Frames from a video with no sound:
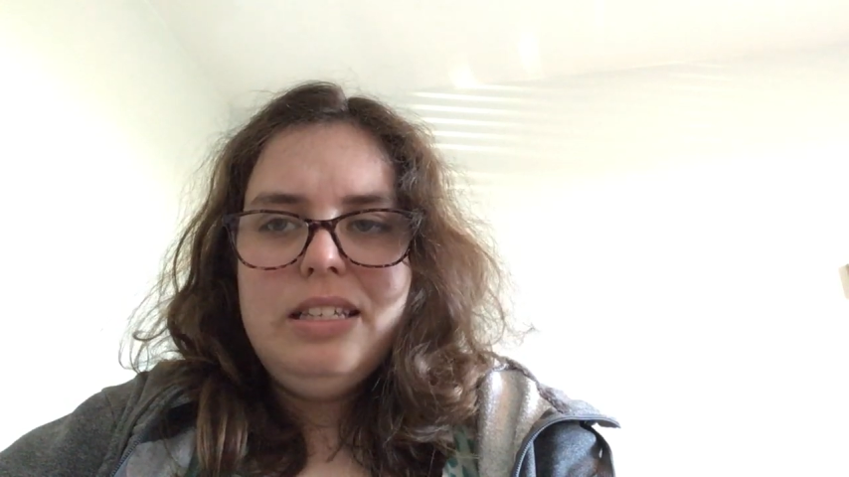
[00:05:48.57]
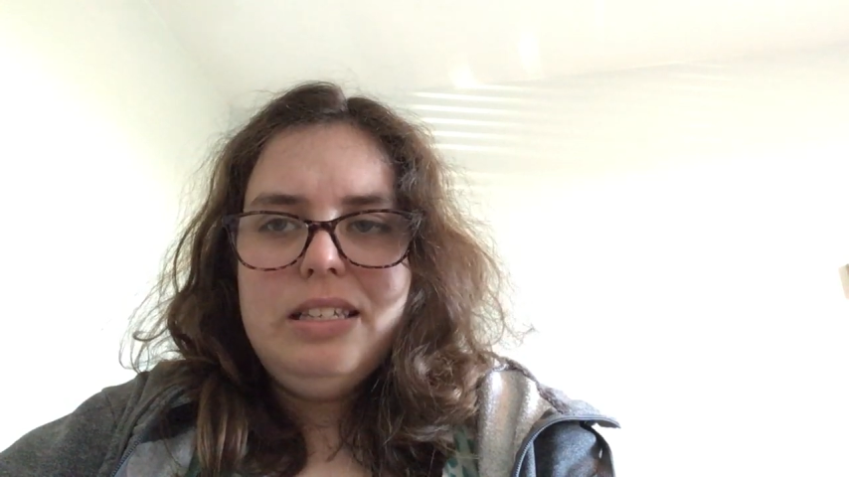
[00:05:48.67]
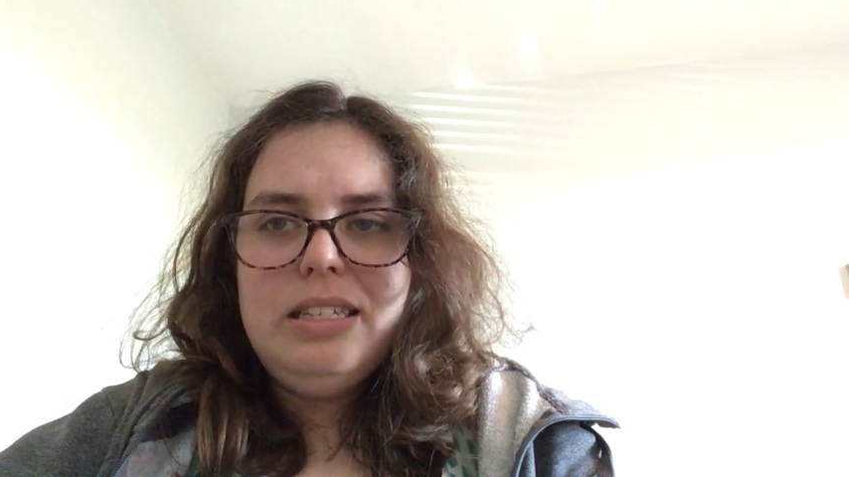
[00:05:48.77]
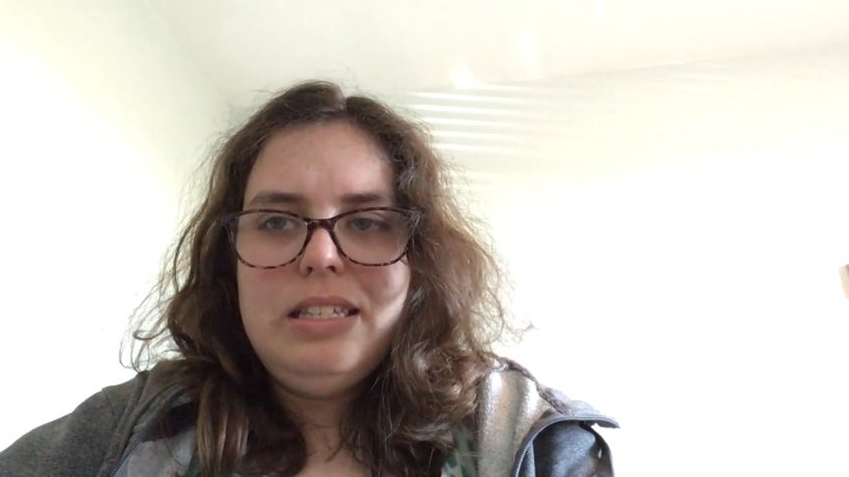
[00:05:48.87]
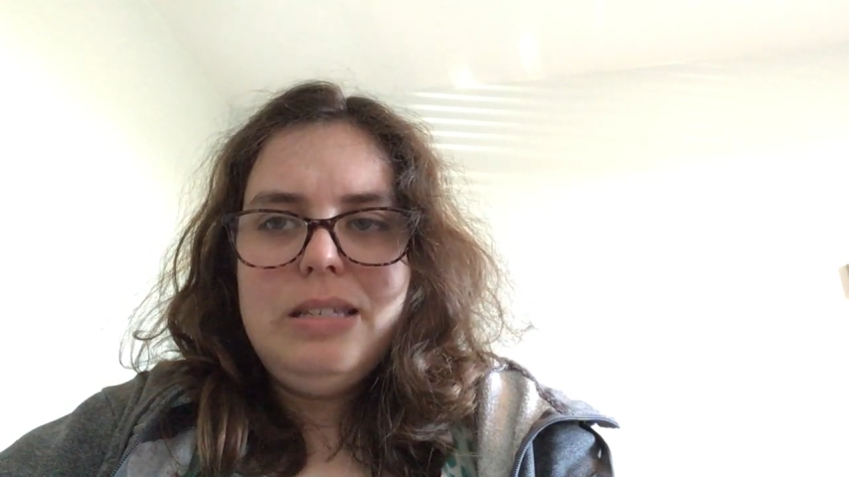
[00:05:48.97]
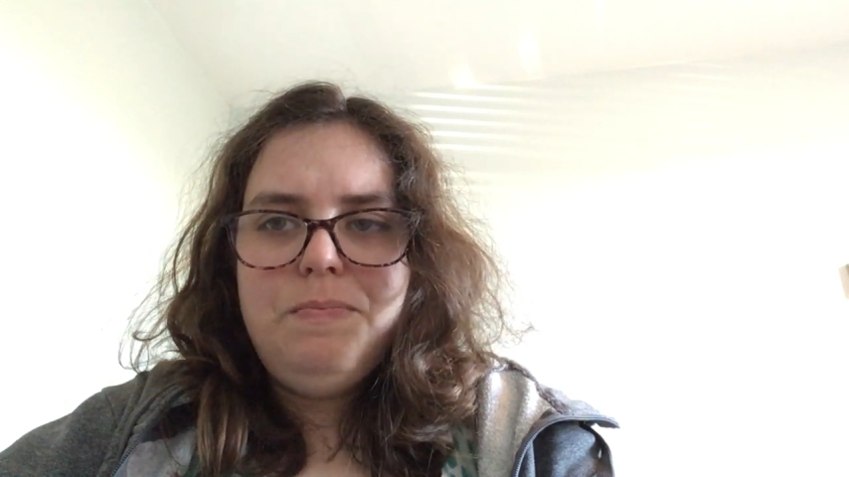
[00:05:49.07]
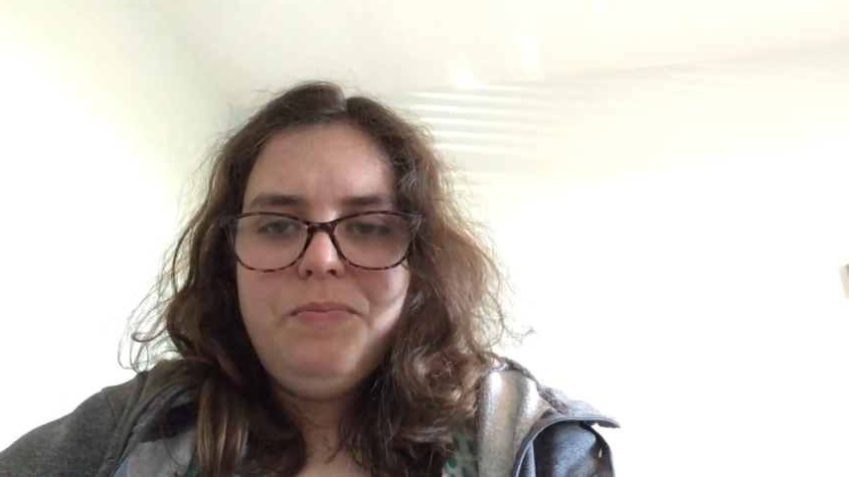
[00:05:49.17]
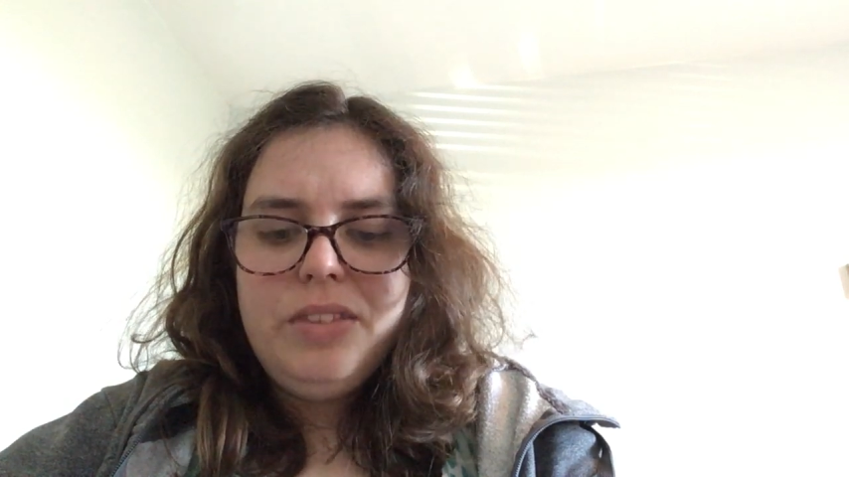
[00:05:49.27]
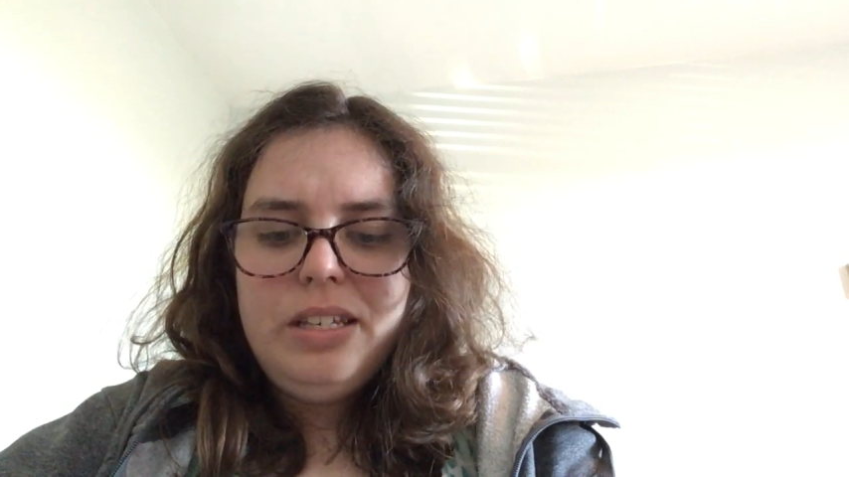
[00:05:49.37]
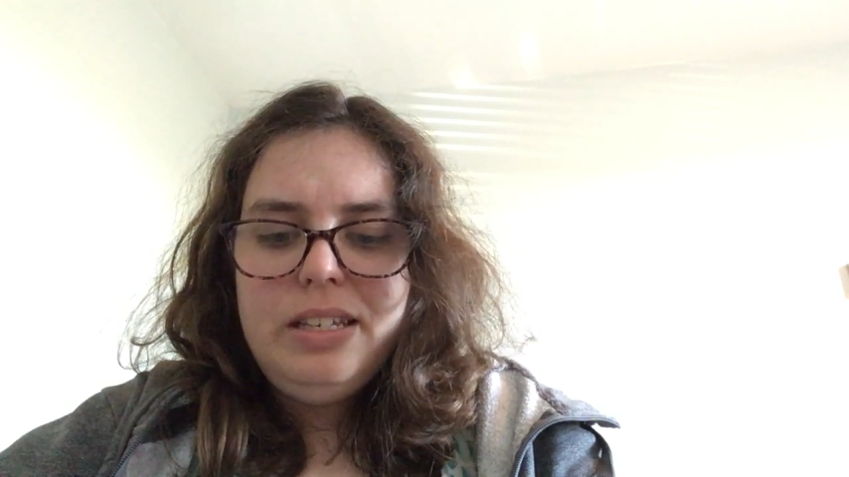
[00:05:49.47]
Zzz,
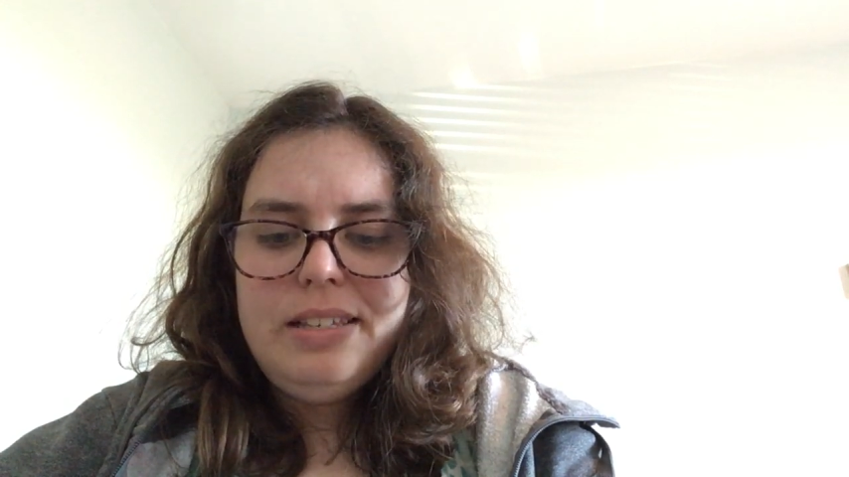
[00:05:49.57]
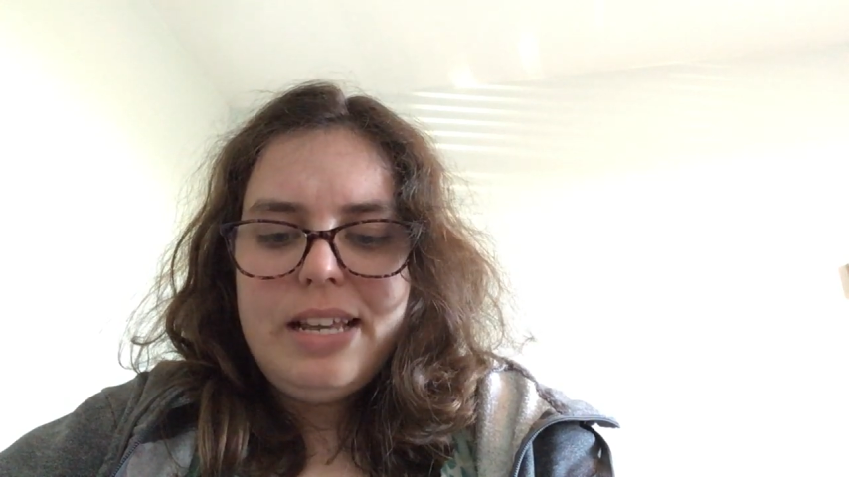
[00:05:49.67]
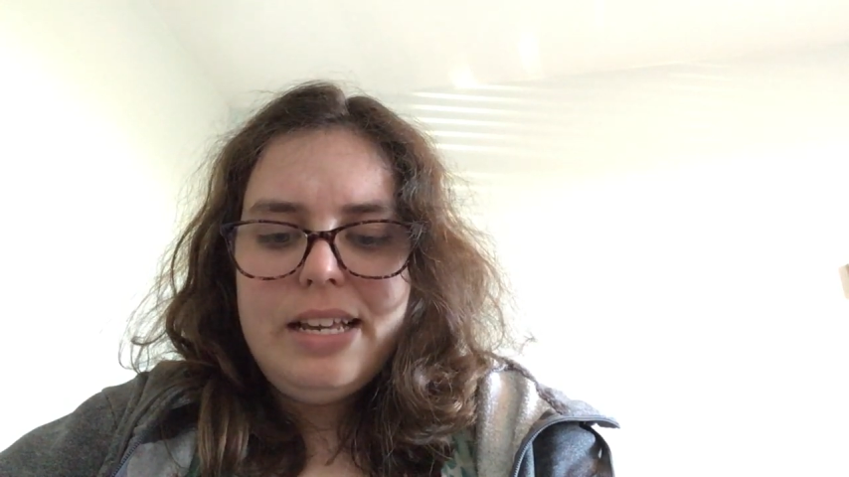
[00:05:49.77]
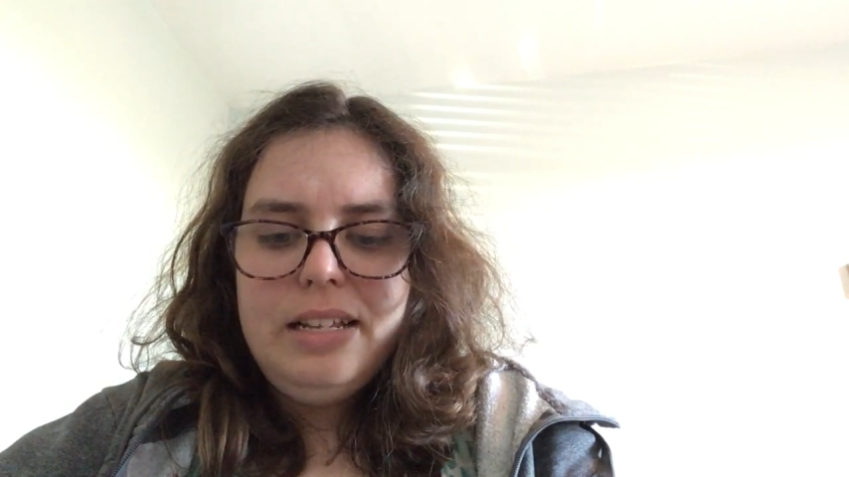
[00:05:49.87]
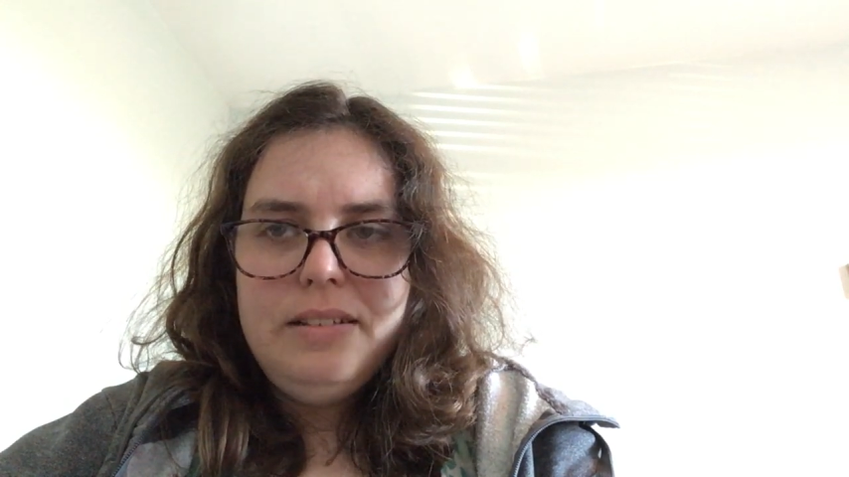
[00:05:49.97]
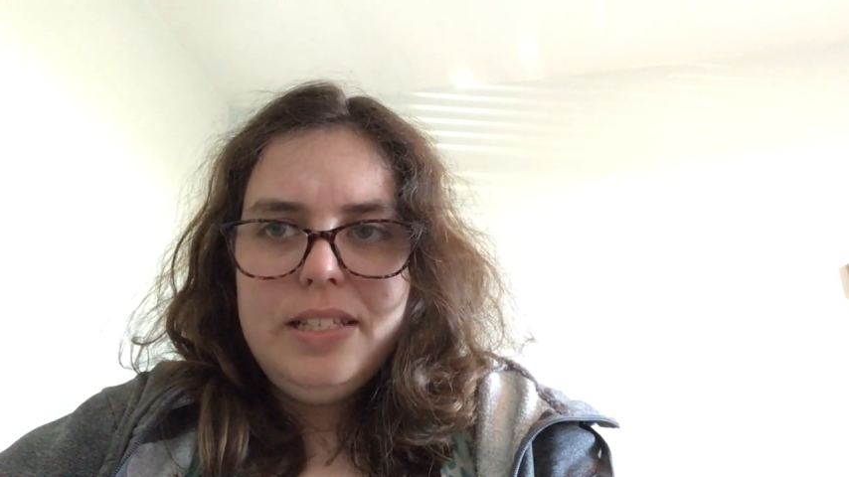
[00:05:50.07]
he said,